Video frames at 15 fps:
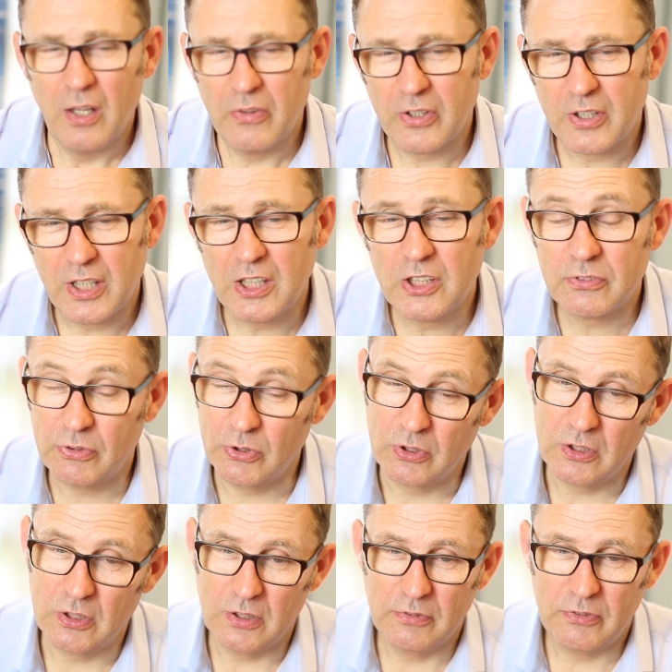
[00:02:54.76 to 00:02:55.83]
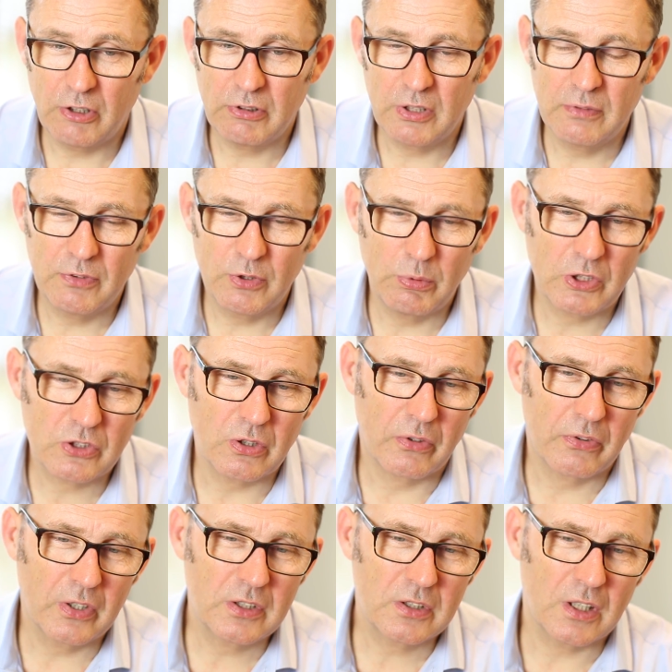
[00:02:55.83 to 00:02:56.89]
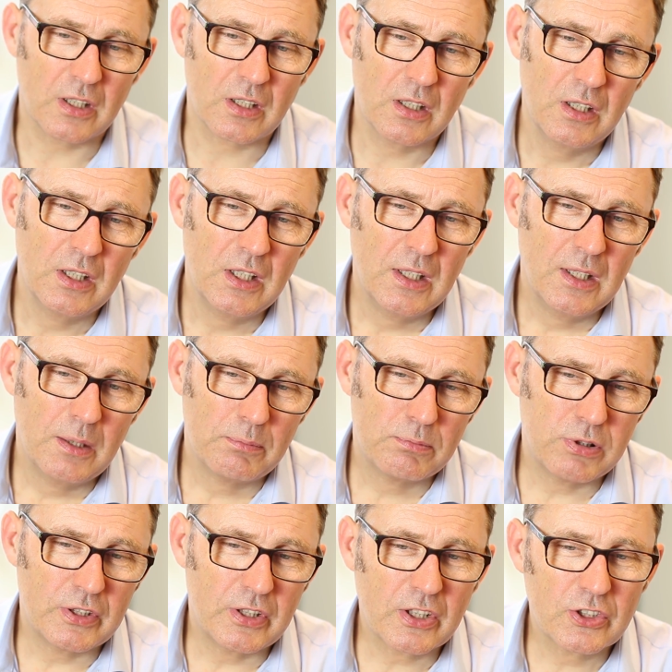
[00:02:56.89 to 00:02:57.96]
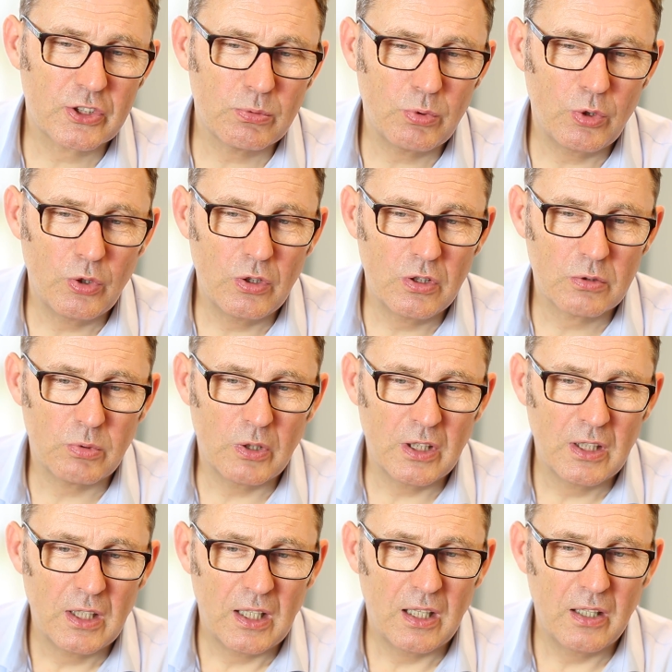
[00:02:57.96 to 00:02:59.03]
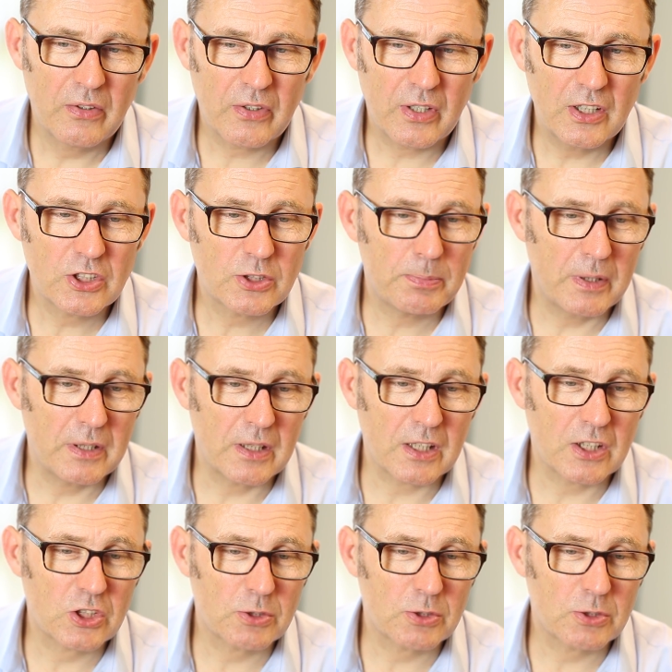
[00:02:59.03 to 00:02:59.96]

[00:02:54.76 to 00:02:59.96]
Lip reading: The King's Fund, a very influential think tank, predicts a world where healthcare spending